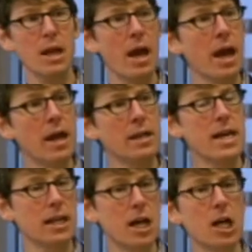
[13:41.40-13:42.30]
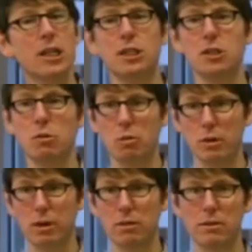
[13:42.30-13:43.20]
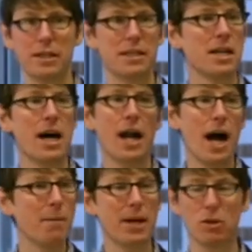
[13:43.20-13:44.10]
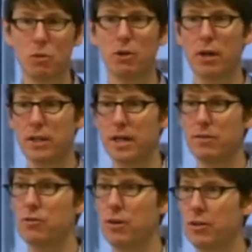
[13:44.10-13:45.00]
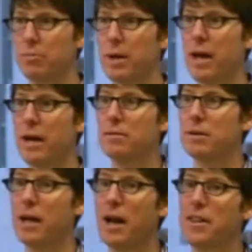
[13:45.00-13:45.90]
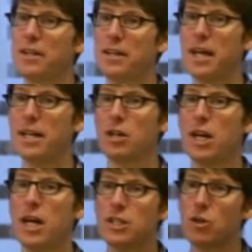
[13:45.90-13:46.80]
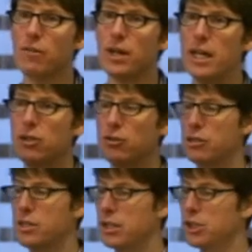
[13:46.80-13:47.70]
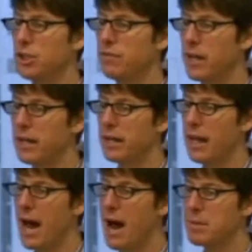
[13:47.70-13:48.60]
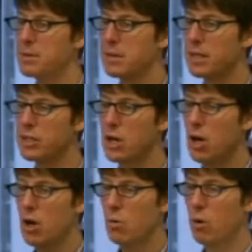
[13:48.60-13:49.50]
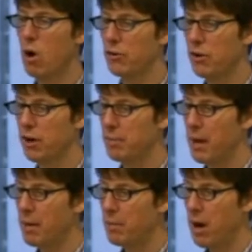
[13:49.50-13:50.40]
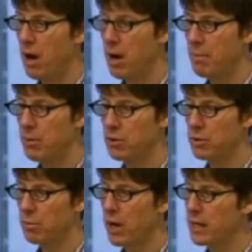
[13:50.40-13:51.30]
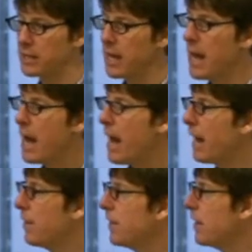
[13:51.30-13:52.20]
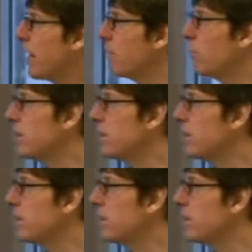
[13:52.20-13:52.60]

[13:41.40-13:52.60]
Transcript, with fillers: a technology lawyer. It's not, I'm a lawyer at Davis Wright Tremaine. And I think that that's a, sort of an interesting shift that, that happens because we're all talking about um, personal brands. And I think, and we